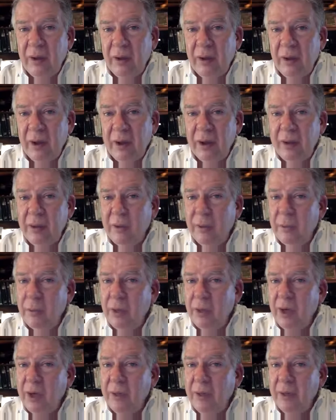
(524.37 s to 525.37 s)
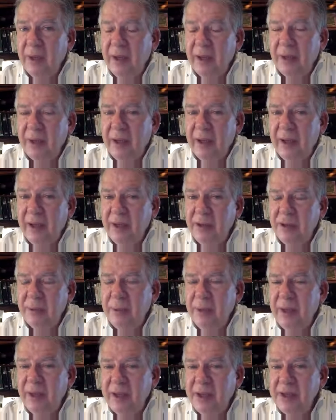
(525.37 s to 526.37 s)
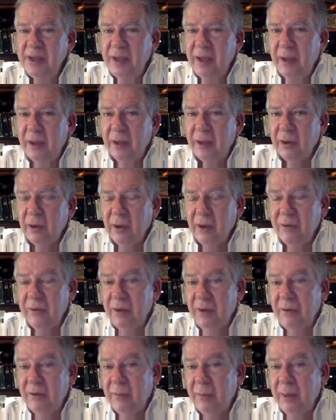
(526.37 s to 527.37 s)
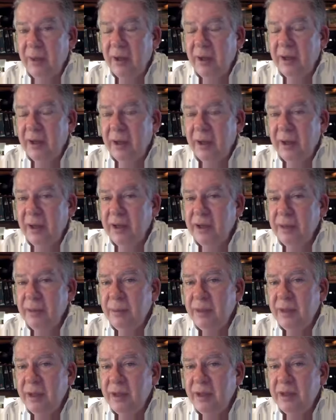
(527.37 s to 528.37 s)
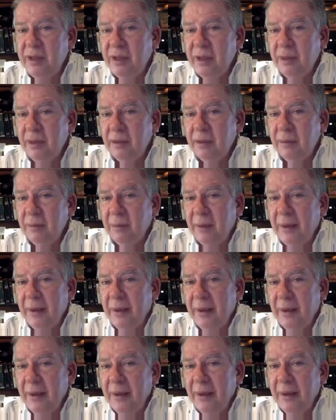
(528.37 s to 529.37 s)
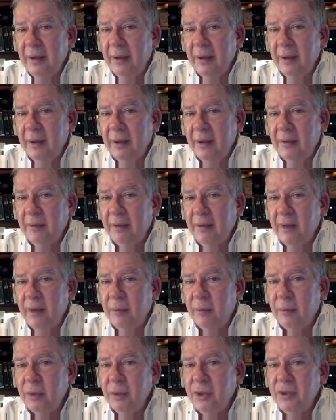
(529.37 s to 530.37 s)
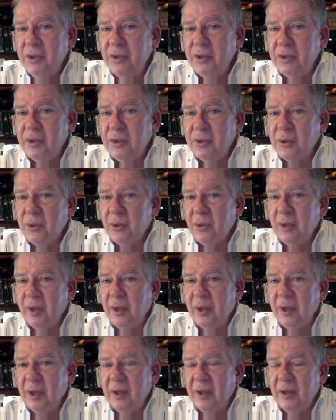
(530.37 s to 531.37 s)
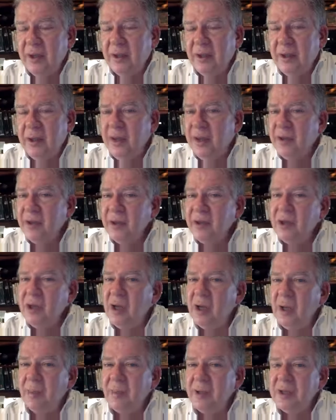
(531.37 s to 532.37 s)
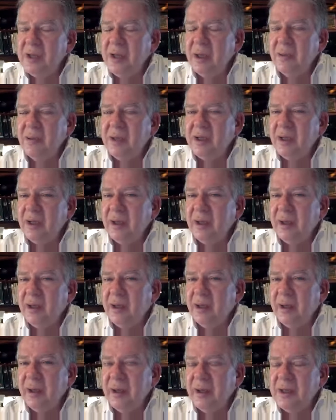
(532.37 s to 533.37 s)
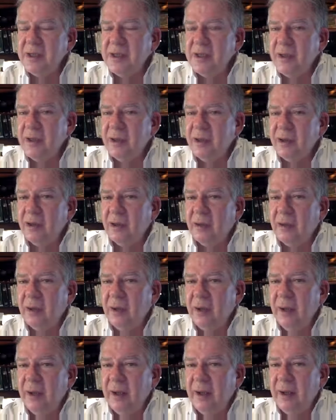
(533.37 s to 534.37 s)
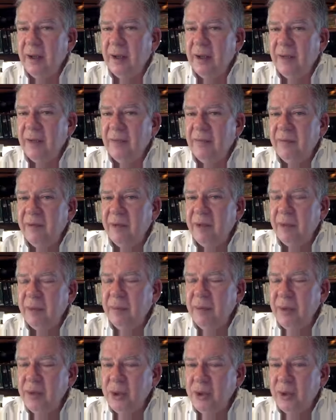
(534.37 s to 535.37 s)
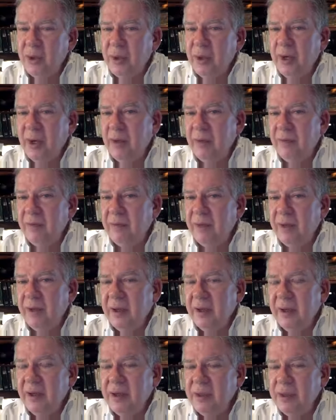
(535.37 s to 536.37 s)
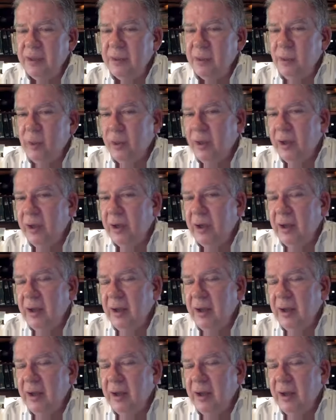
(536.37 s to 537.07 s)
And they were probably on the edge of being cynical. Have you ever been on the edge of being cynical? Uh, if I preached the story on Doubting Thomas, he was clearly a cynical, uh, feeling betrayed, feeling disappointed,